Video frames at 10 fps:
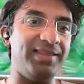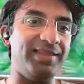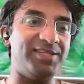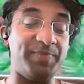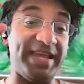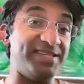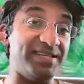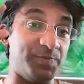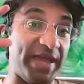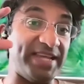
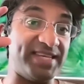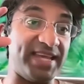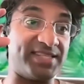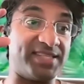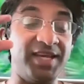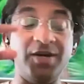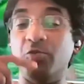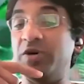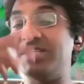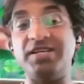SpaceX,
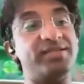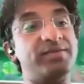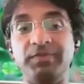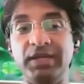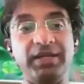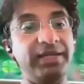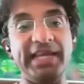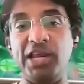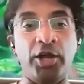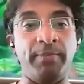which is
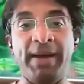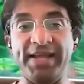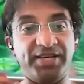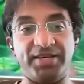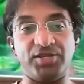Elon magic.